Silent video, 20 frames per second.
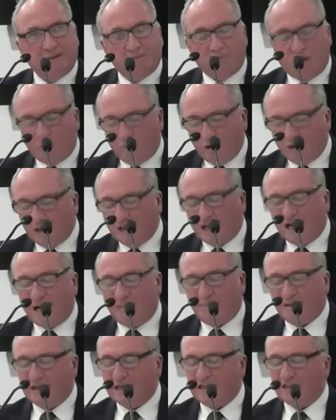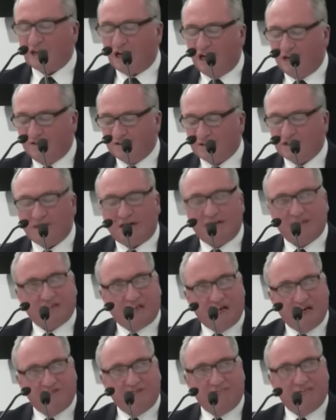What will happen is
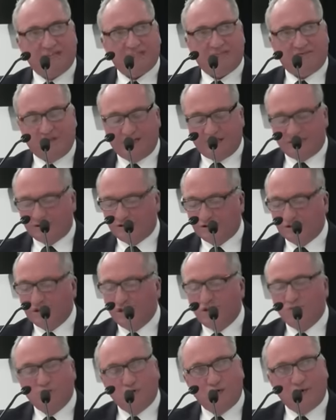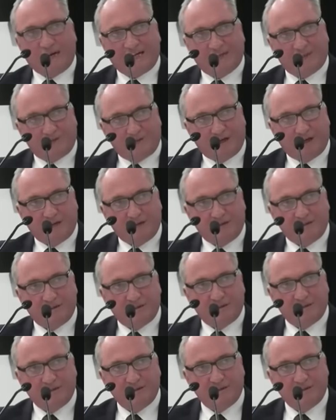oversized, overmass vehicles will wreck the
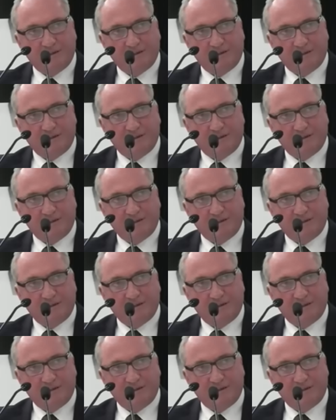roads.